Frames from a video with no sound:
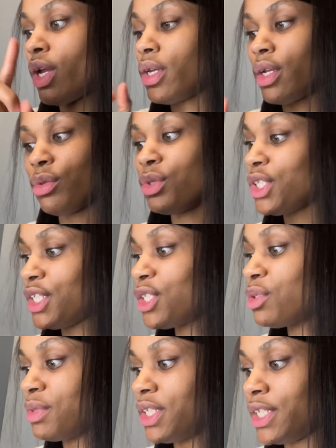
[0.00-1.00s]
Don't judge
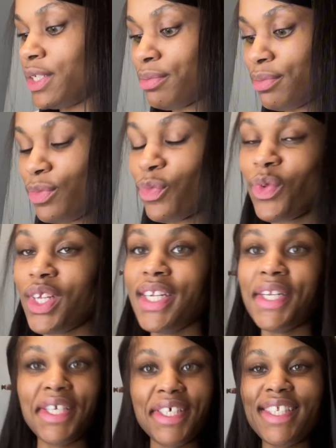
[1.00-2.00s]
me. We
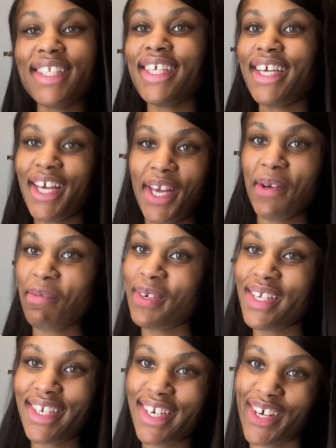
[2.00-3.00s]
listen and
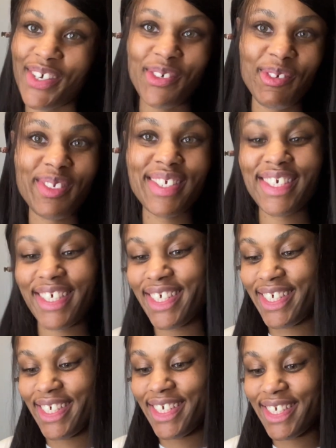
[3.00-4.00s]
we don't
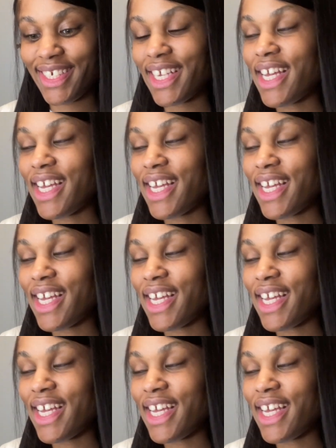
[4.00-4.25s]
judge.